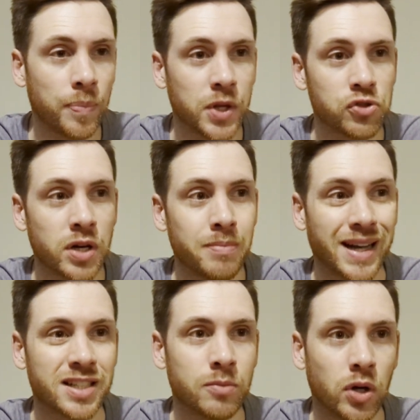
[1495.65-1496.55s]
They're trying to
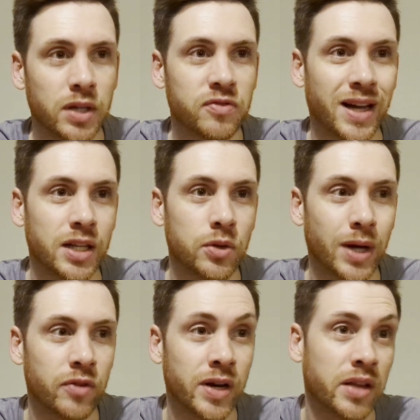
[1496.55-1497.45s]
maximise
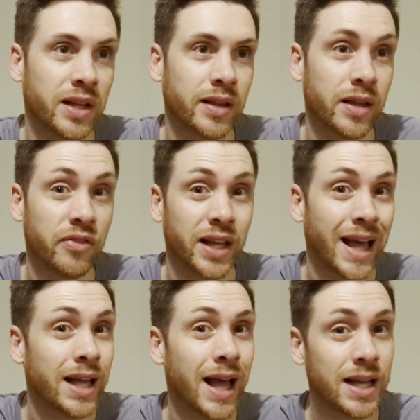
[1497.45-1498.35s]
value out of anything they
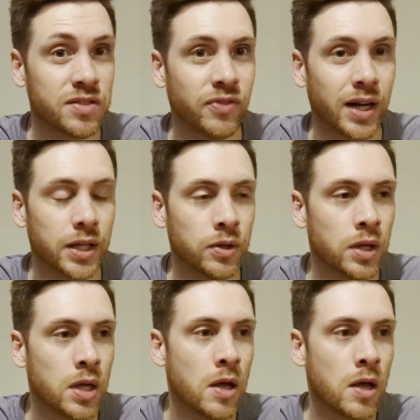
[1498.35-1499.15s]
think has value.